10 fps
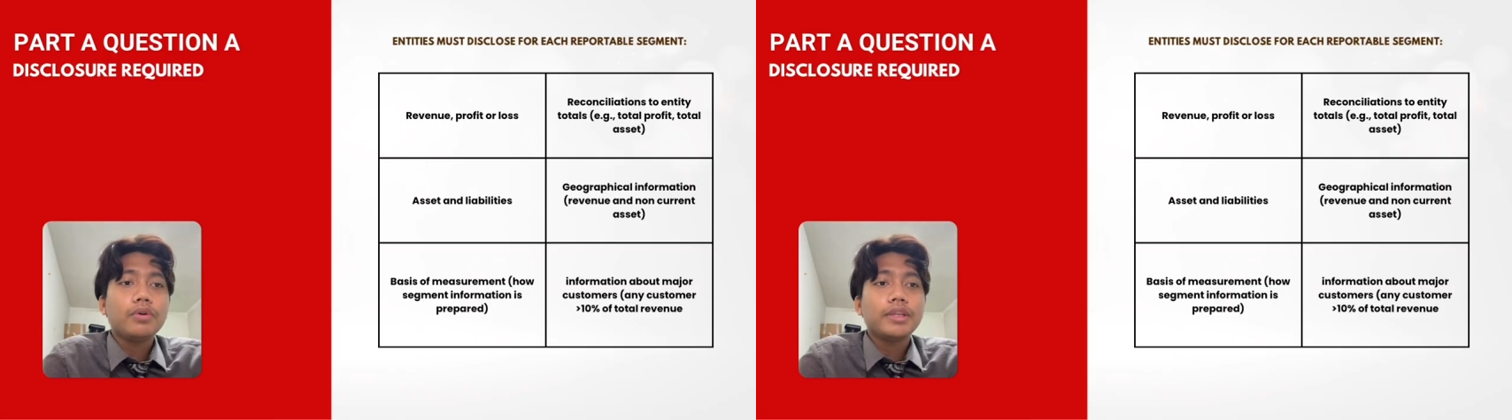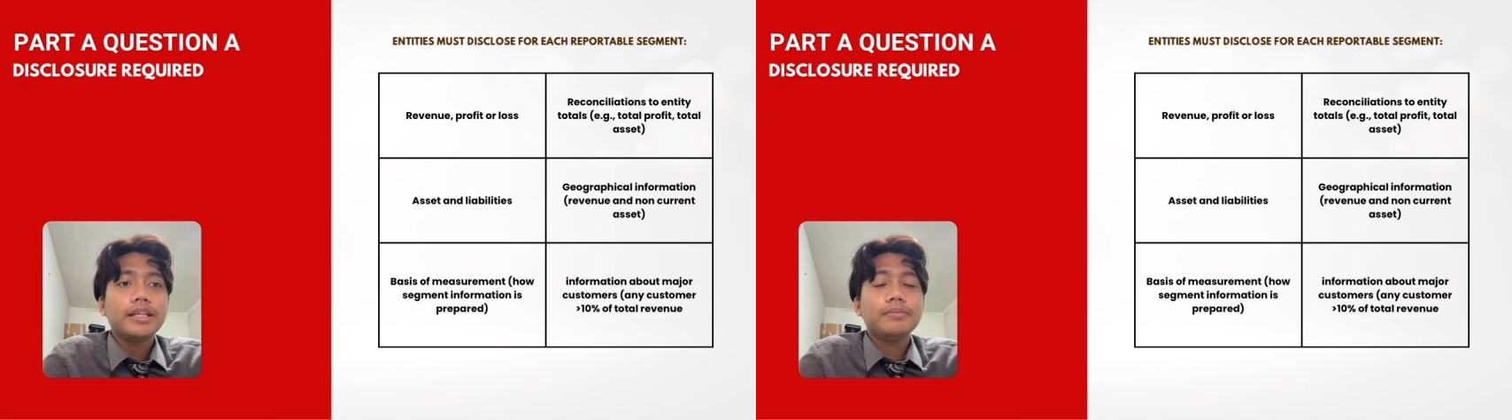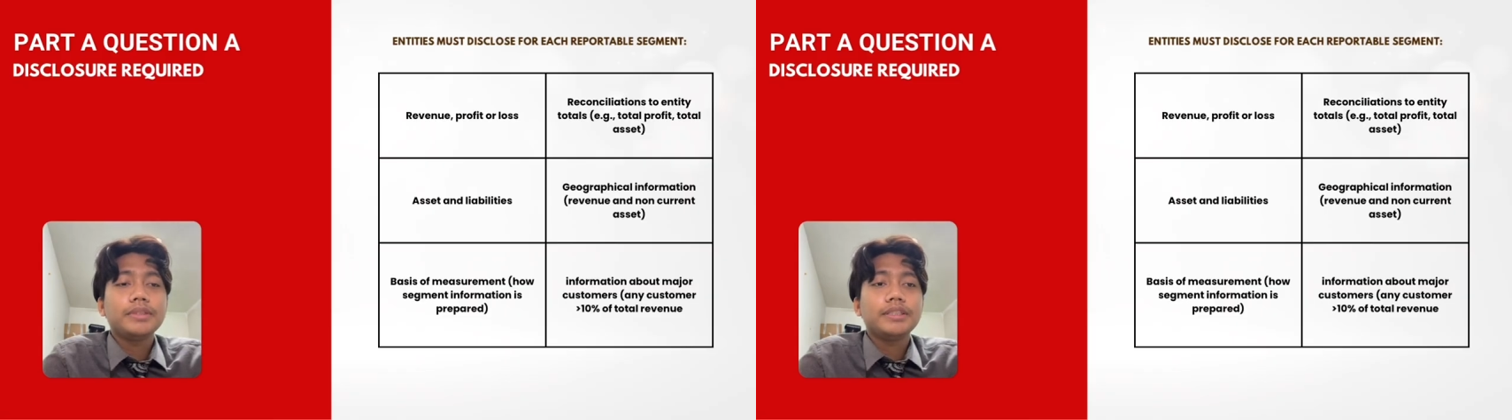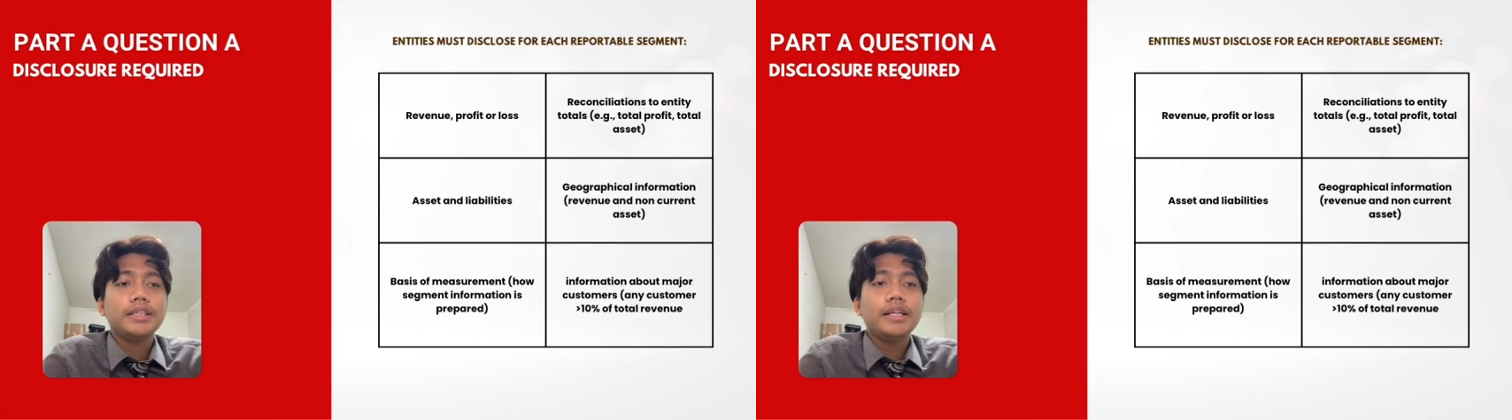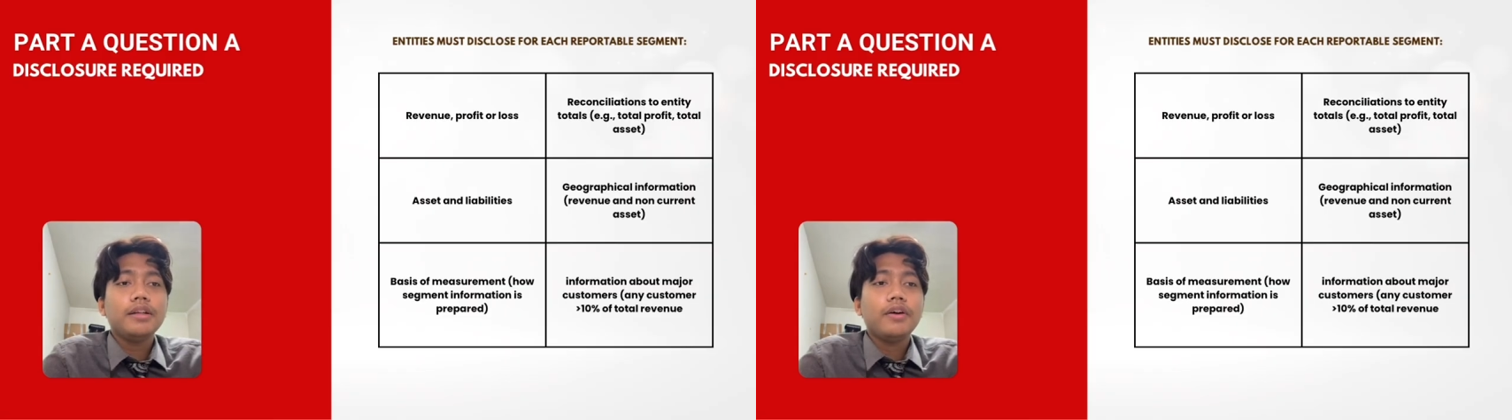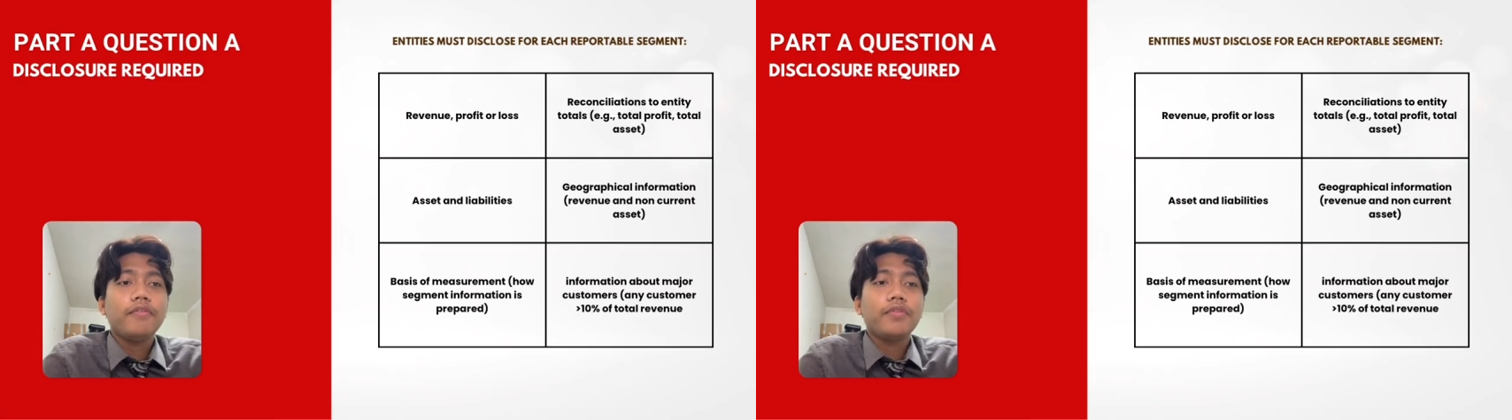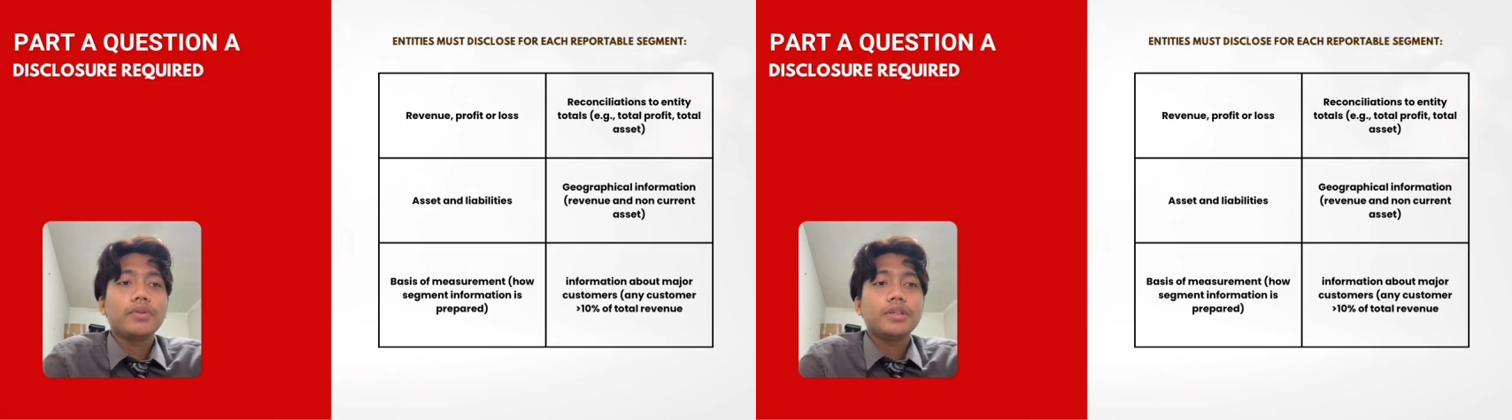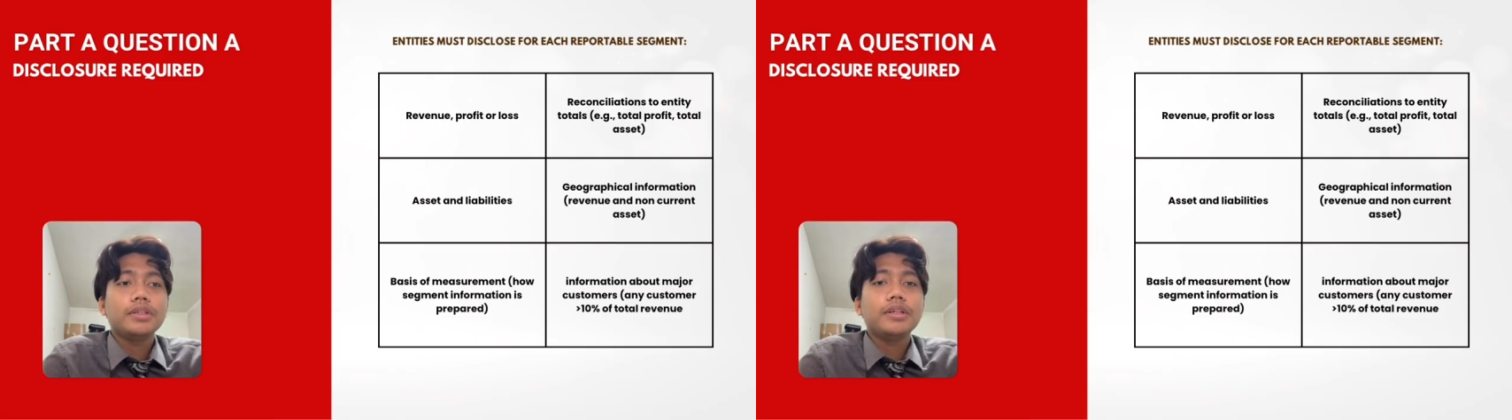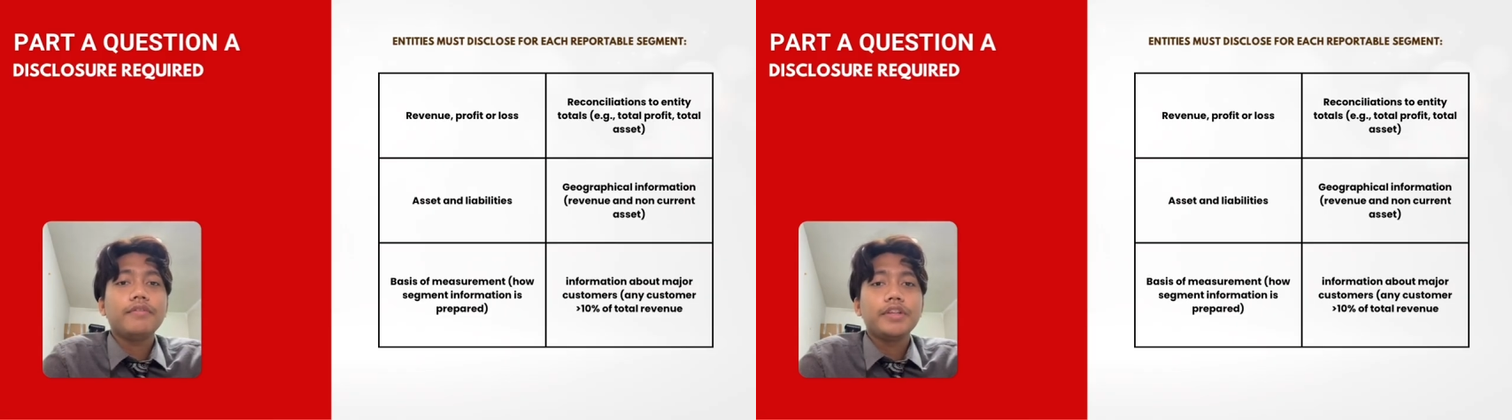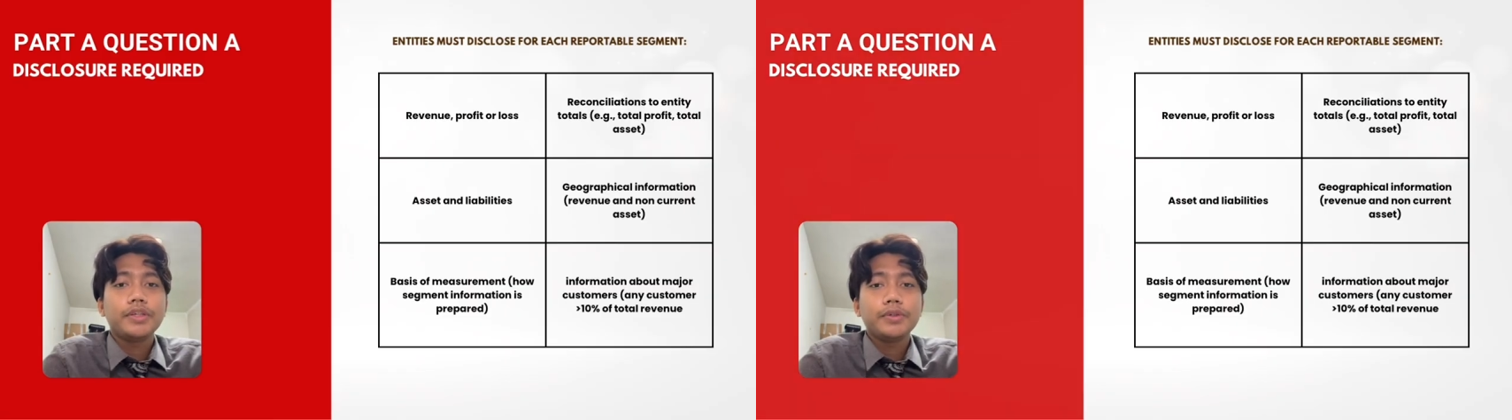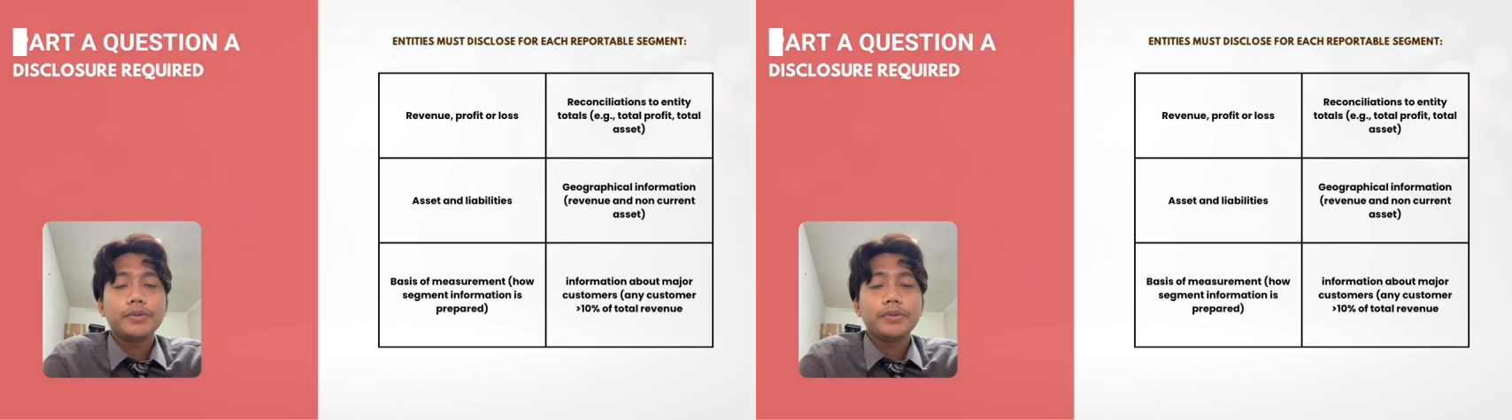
10% of total revenue.